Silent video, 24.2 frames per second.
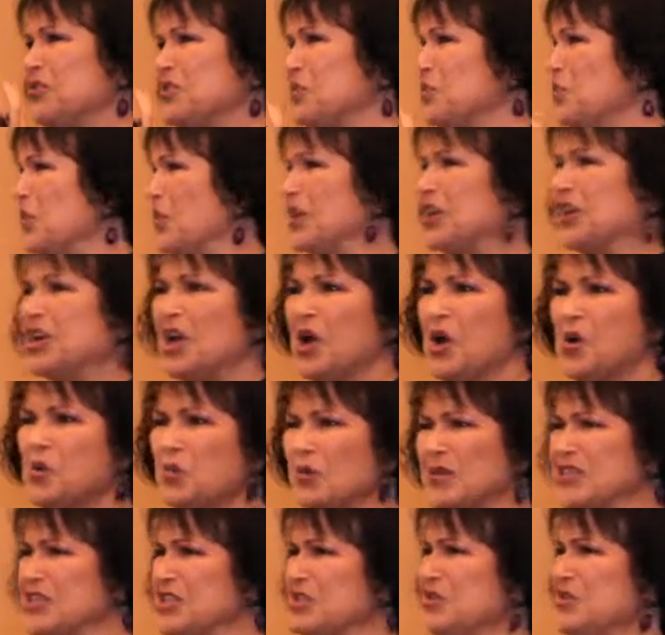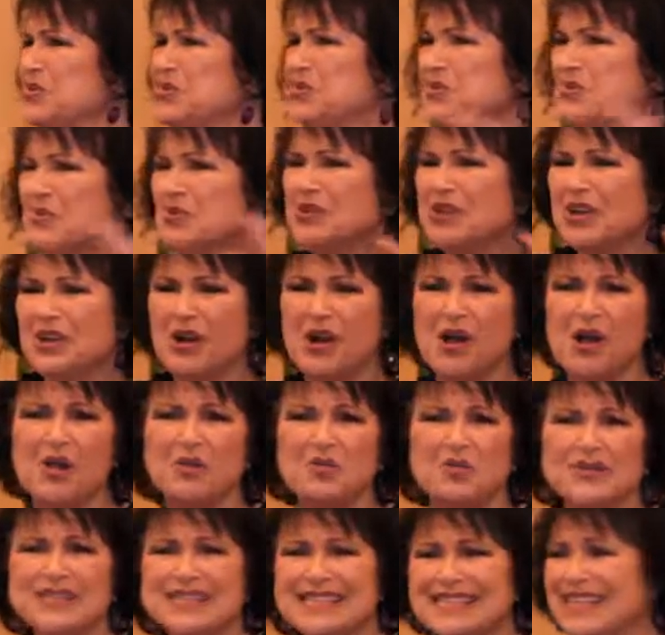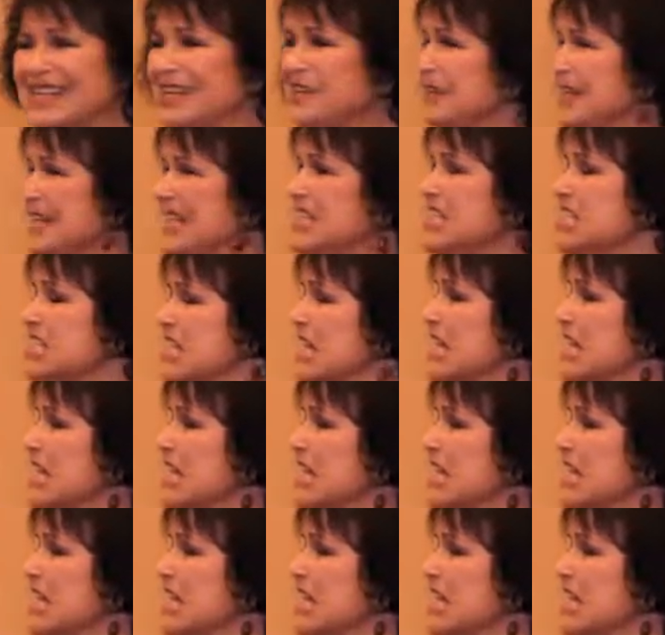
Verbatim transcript: you where to go, what to do, who to call, what, you know, he's,